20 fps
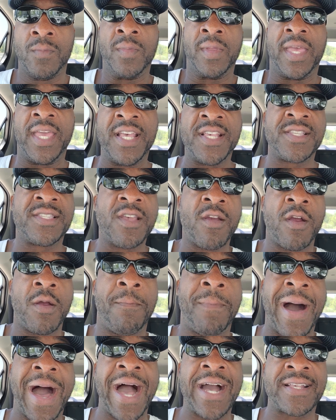Is there a
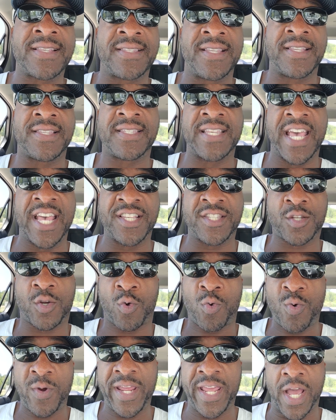box that says
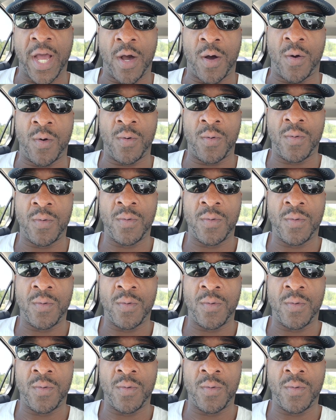Creole?